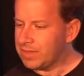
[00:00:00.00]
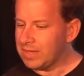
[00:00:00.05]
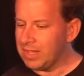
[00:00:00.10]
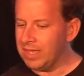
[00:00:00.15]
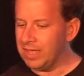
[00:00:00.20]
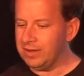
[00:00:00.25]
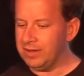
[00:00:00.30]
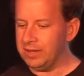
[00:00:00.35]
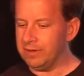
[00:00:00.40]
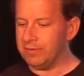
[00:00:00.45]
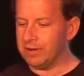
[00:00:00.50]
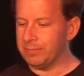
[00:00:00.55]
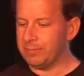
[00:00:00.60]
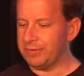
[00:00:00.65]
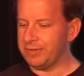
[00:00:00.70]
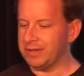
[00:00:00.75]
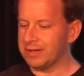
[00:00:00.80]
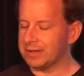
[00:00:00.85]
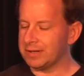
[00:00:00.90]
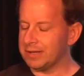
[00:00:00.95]
And here I'd
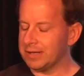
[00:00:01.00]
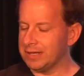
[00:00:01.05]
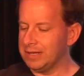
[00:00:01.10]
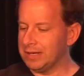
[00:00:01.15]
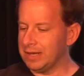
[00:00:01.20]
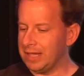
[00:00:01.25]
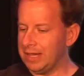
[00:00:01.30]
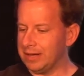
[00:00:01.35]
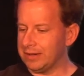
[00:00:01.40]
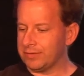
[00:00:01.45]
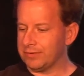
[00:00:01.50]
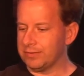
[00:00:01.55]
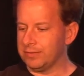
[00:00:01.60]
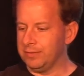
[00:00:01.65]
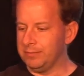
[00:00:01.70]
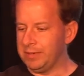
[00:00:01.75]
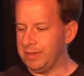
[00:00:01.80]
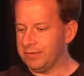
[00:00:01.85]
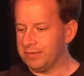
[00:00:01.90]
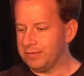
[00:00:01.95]
particularly like to
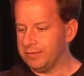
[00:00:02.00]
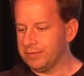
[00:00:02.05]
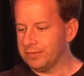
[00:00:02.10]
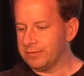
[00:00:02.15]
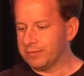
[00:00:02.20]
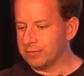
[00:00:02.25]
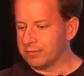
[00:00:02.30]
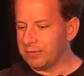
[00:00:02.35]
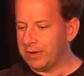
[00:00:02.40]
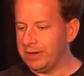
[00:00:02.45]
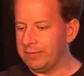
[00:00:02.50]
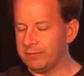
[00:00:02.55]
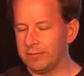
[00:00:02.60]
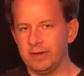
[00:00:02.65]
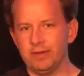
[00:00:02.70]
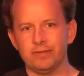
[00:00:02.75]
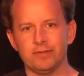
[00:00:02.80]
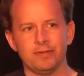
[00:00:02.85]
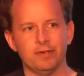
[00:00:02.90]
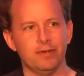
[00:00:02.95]
mention some great
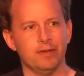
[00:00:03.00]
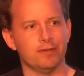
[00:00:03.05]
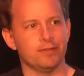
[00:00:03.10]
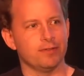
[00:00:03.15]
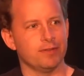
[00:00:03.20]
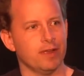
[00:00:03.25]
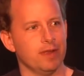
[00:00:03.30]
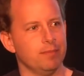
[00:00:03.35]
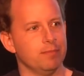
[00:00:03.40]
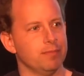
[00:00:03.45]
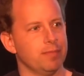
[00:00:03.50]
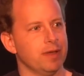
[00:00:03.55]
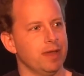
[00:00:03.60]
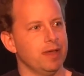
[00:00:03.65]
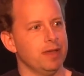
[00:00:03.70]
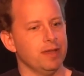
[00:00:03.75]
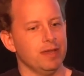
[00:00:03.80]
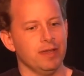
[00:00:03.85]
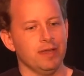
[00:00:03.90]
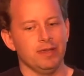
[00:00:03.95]
research done
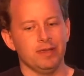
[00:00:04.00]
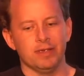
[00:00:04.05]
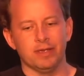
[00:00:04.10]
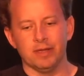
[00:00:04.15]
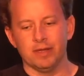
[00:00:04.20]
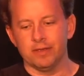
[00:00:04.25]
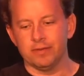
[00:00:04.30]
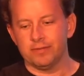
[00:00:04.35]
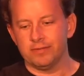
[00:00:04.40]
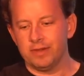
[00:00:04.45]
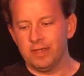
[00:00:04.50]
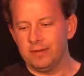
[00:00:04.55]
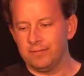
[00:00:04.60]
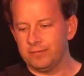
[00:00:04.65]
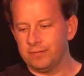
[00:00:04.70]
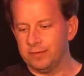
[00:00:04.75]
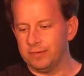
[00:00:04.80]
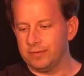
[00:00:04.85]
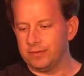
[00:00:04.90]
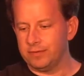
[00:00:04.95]
by a uh,
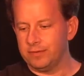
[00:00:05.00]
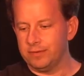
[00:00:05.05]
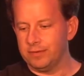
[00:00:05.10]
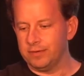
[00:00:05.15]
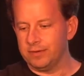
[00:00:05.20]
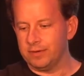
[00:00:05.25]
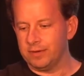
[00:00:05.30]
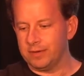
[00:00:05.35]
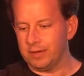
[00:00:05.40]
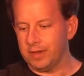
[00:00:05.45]
Stanford student,